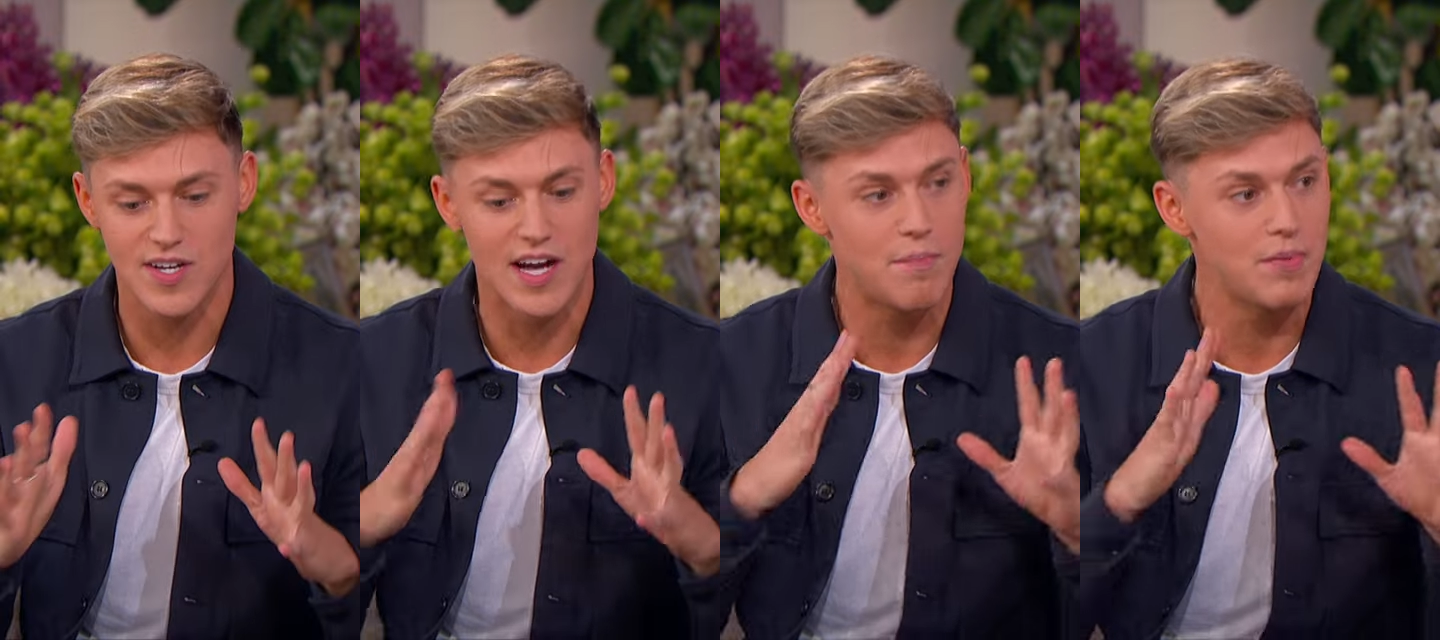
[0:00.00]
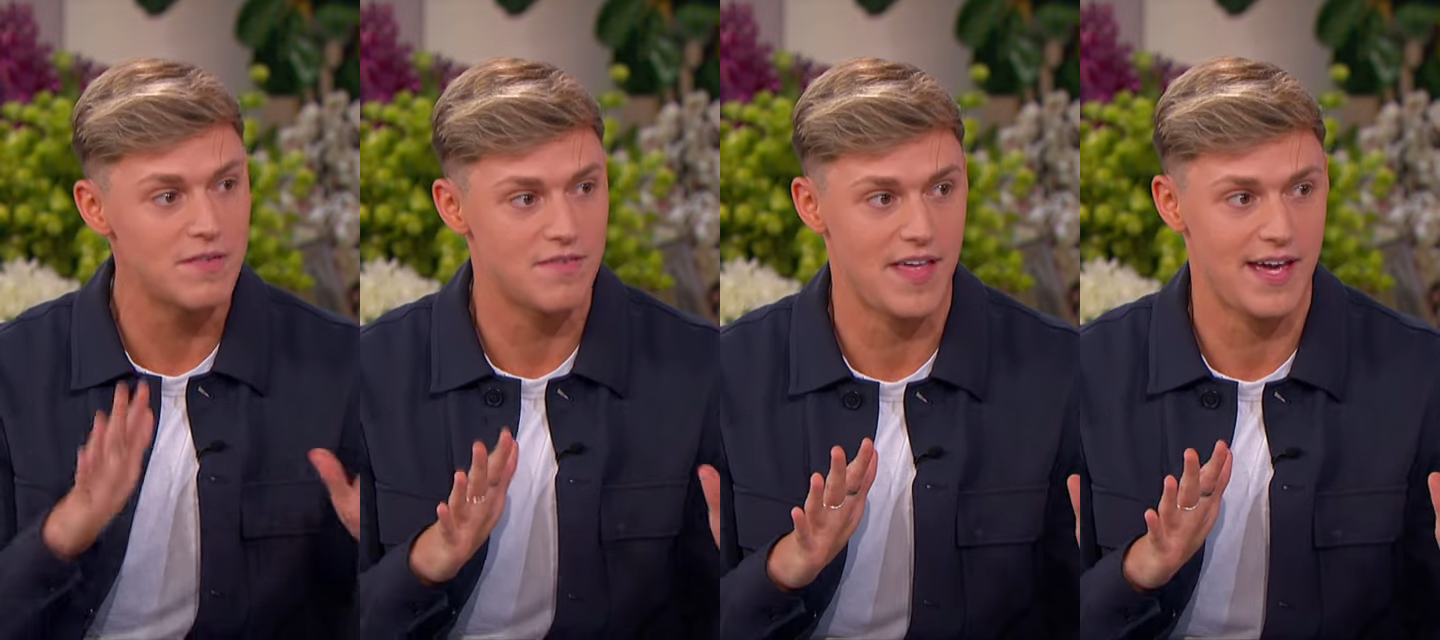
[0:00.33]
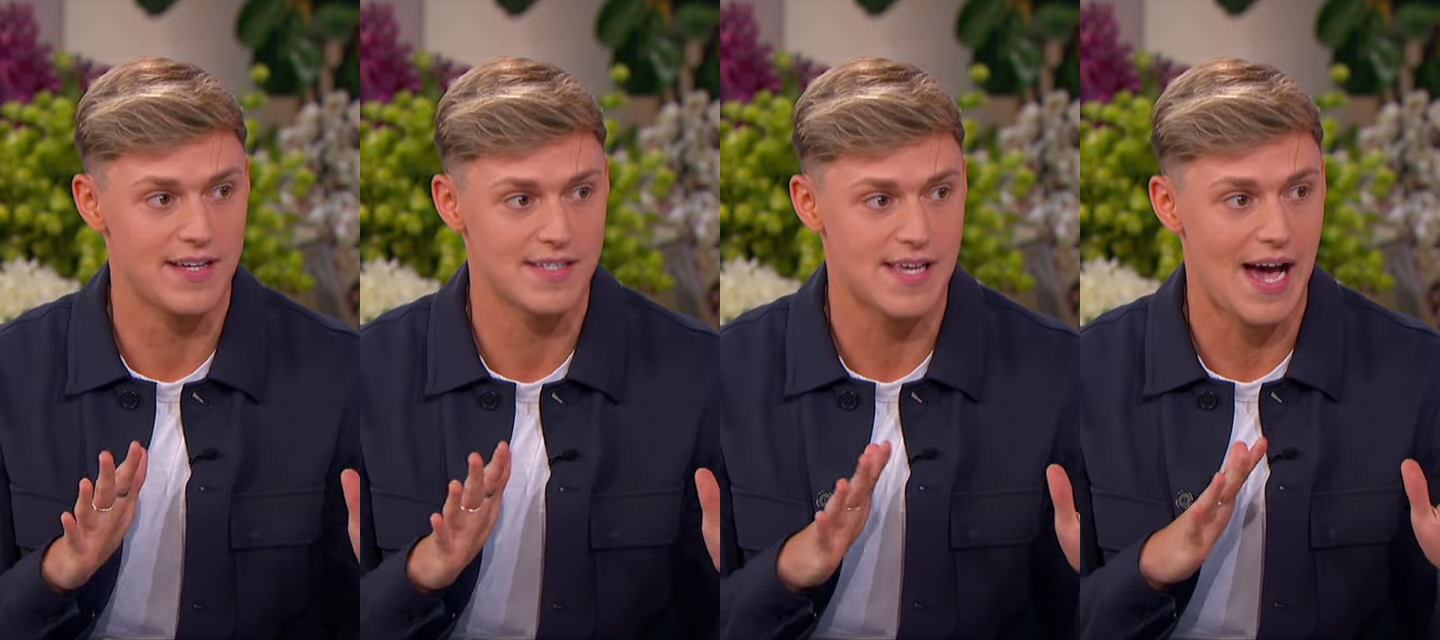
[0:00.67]
couple of
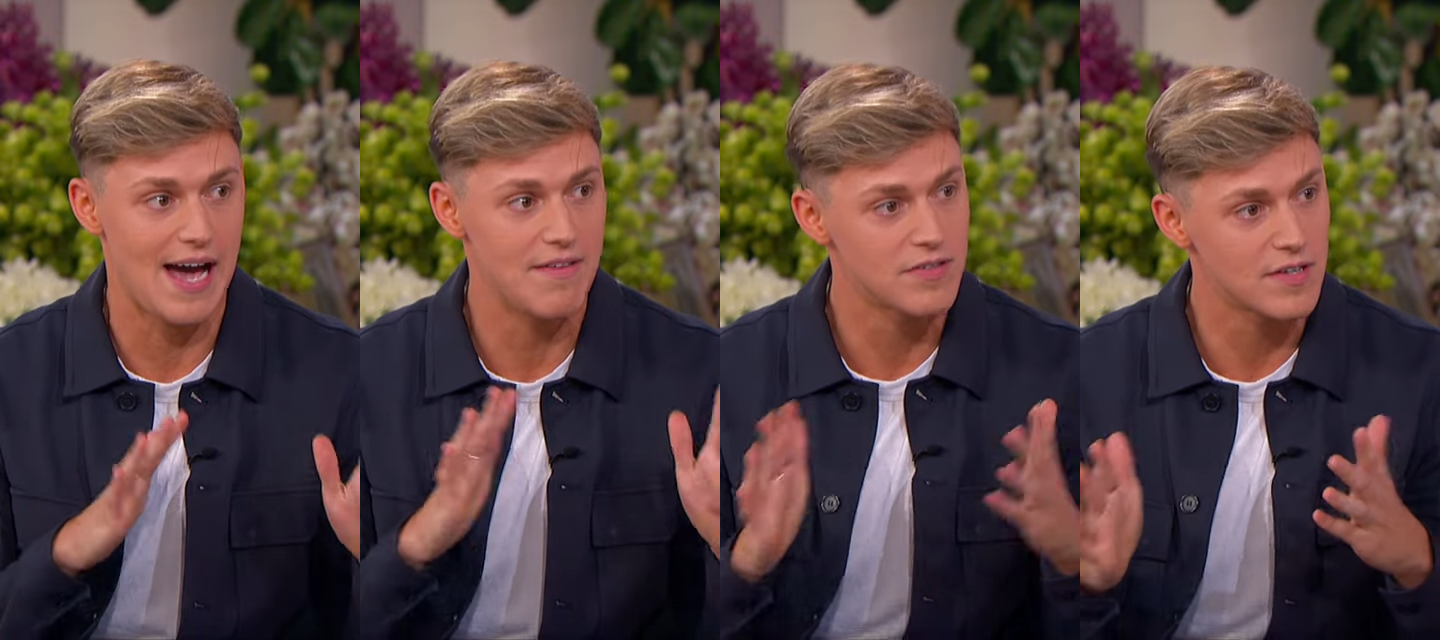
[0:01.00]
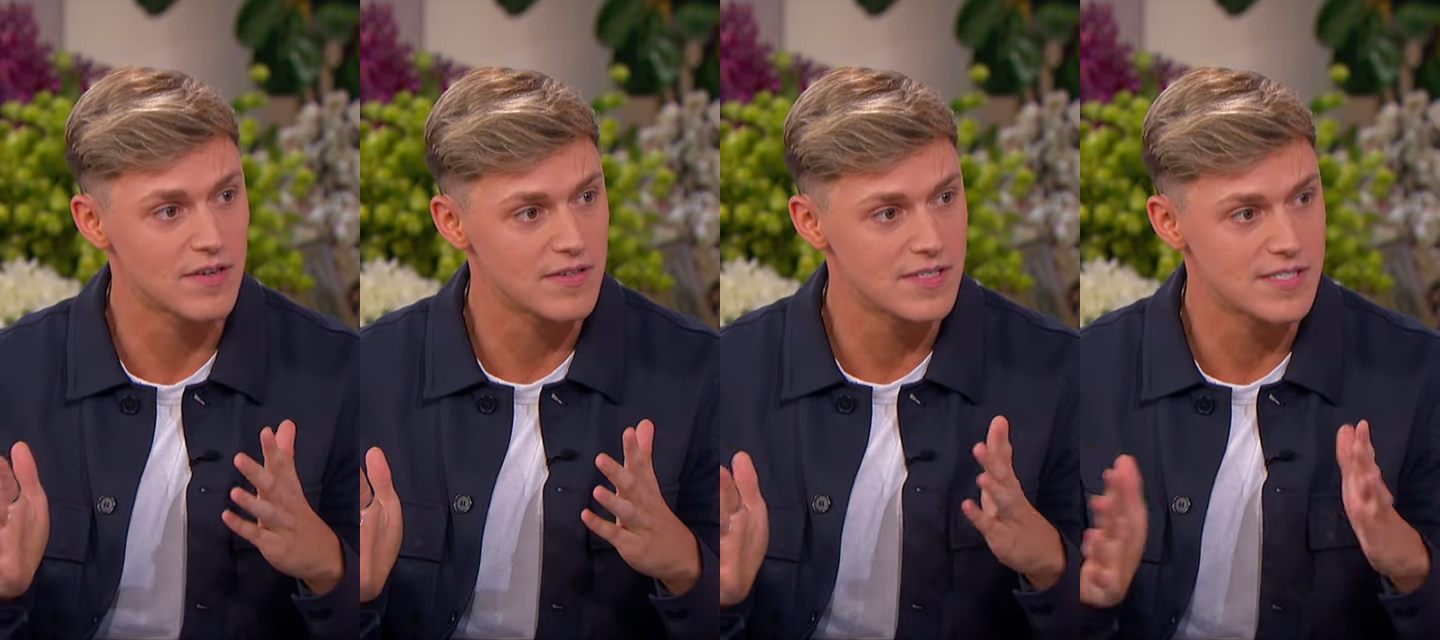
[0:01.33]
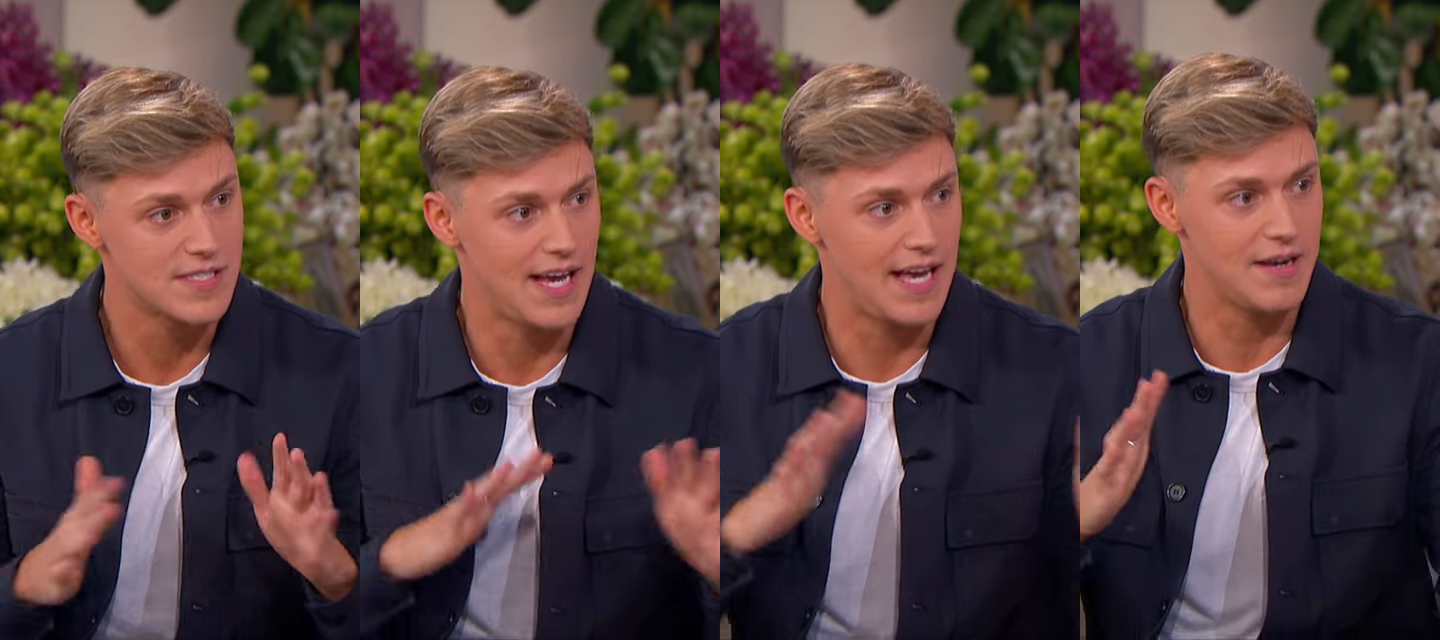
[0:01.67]
things I've learned
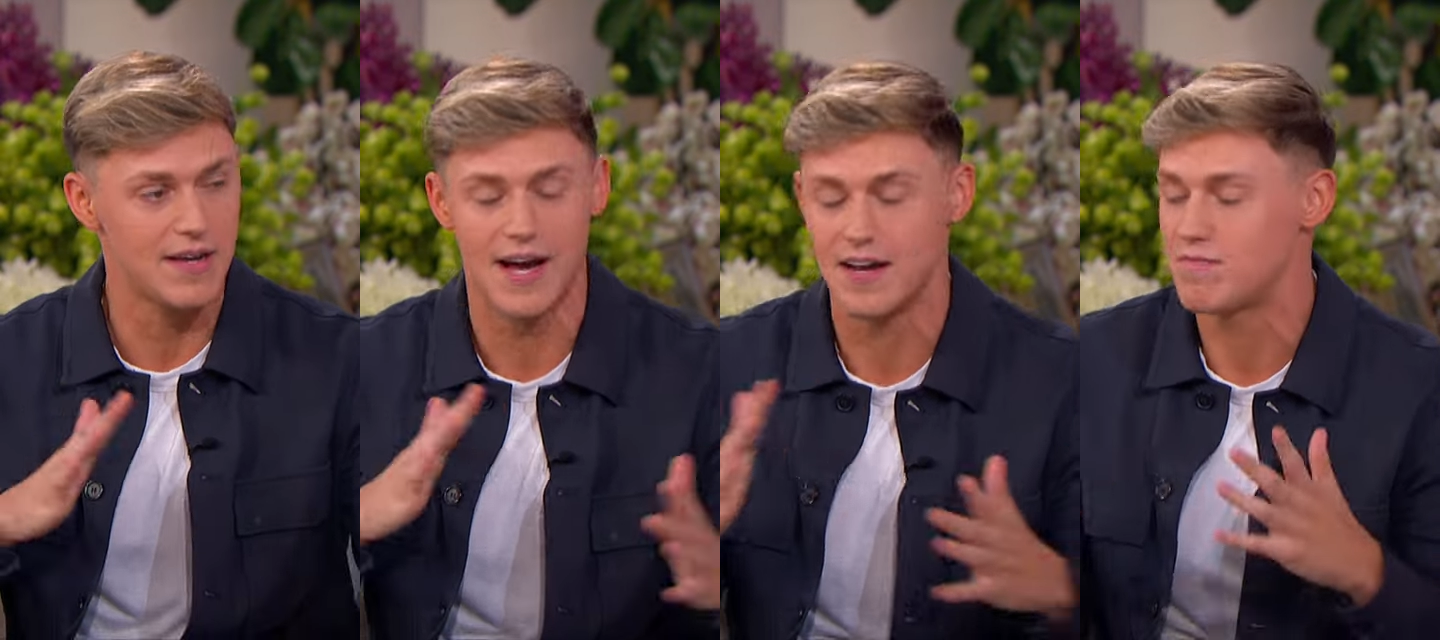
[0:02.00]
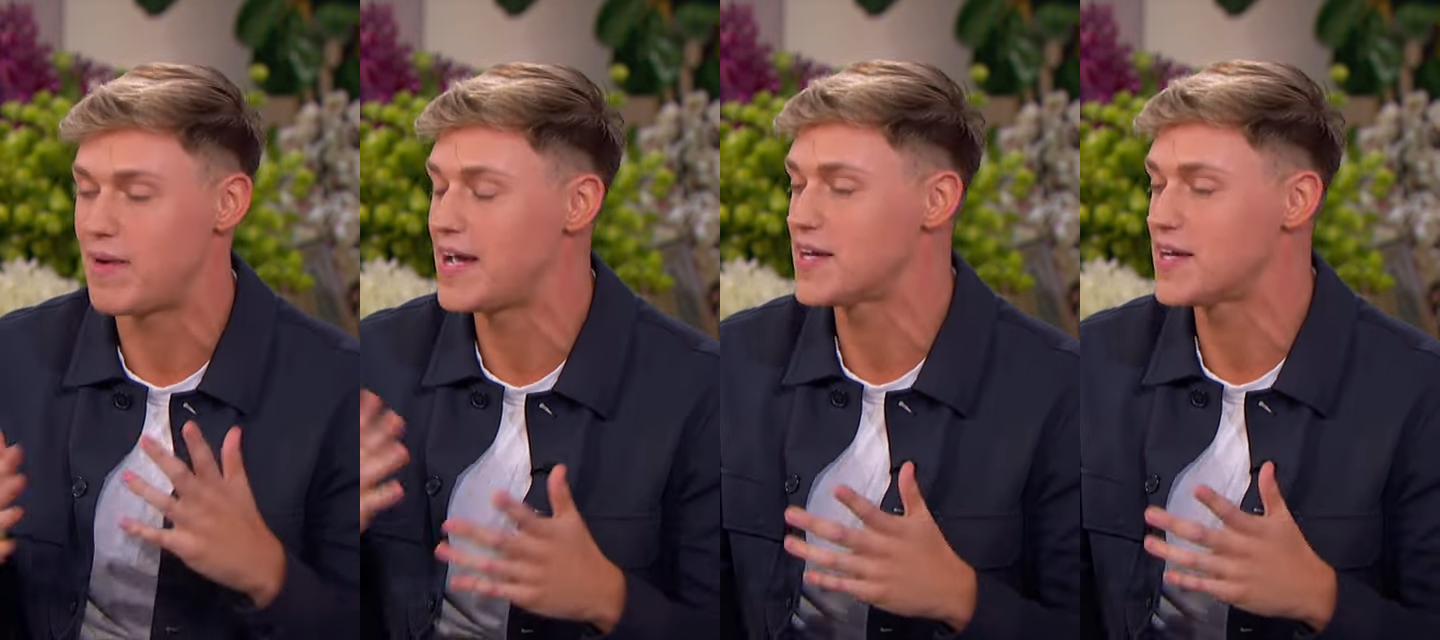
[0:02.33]
in kind of my